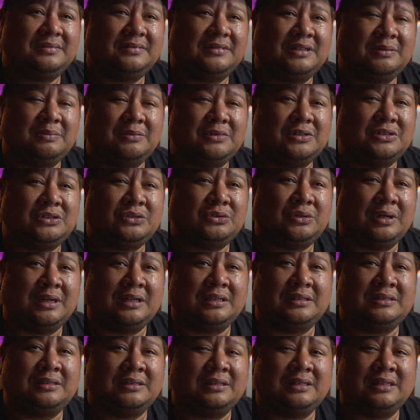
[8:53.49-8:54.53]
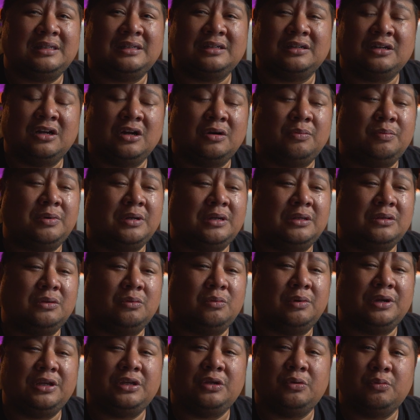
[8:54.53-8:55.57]
Give me strength to lead a company the
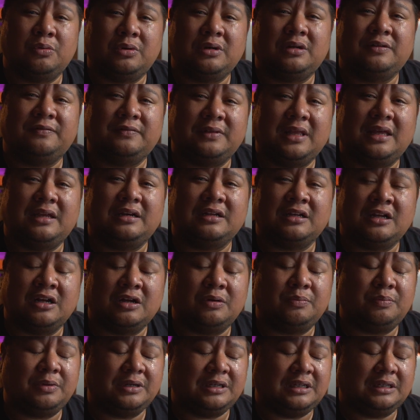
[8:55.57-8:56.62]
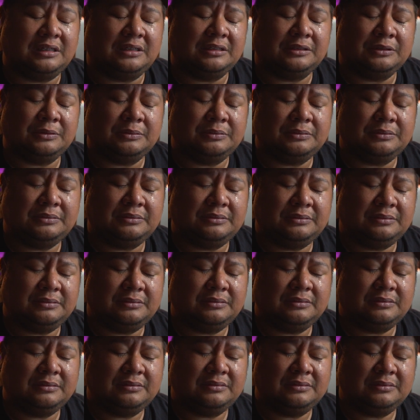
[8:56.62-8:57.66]
way you would have led a company.
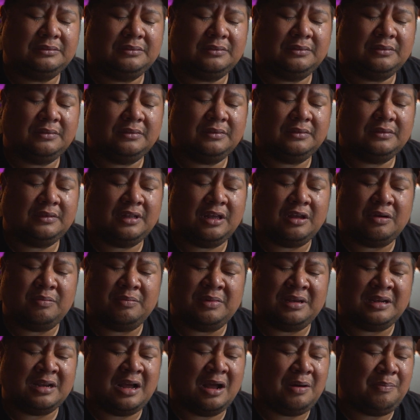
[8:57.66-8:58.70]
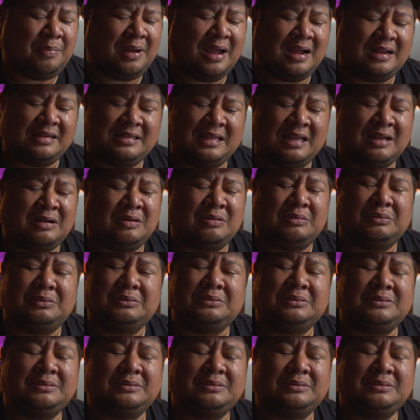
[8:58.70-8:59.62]
Help me not back down.